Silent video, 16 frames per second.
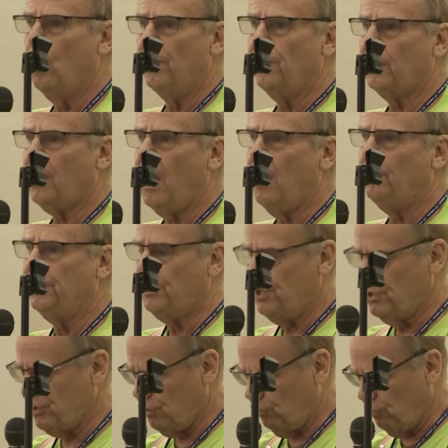when the
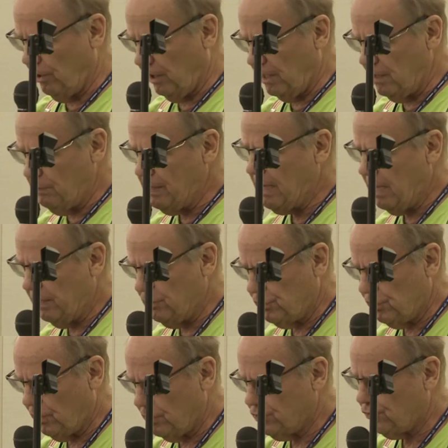competition really
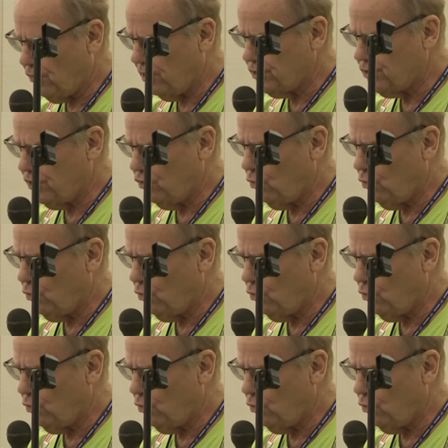begins at instruction